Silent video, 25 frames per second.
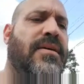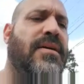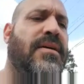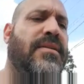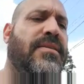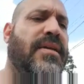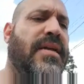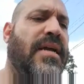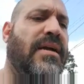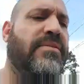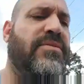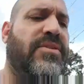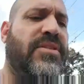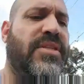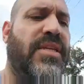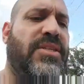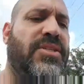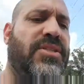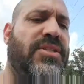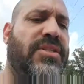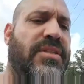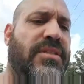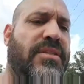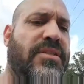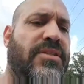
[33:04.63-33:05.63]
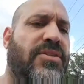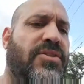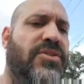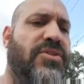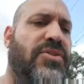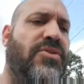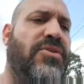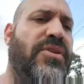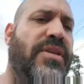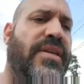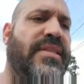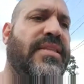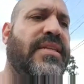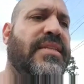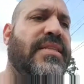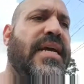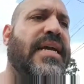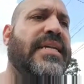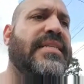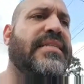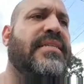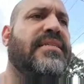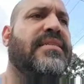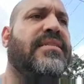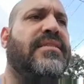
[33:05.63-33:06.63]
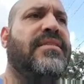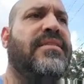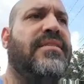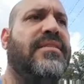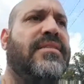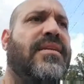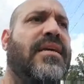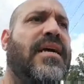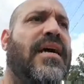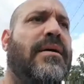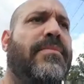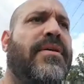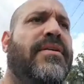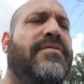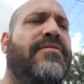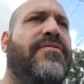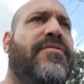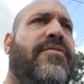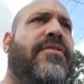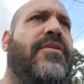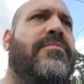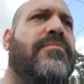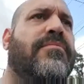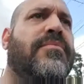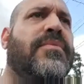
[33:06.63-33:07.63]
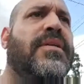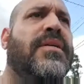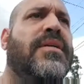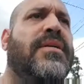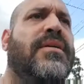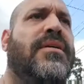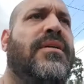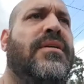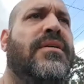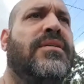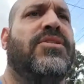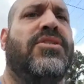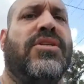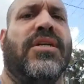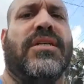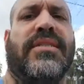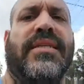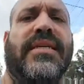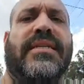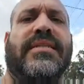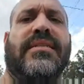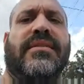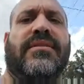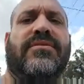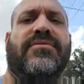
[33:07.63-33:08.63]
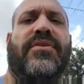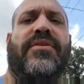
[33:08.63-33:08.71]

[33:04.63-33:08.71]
the conversation concerning the 90s comment from Chuck Dixon.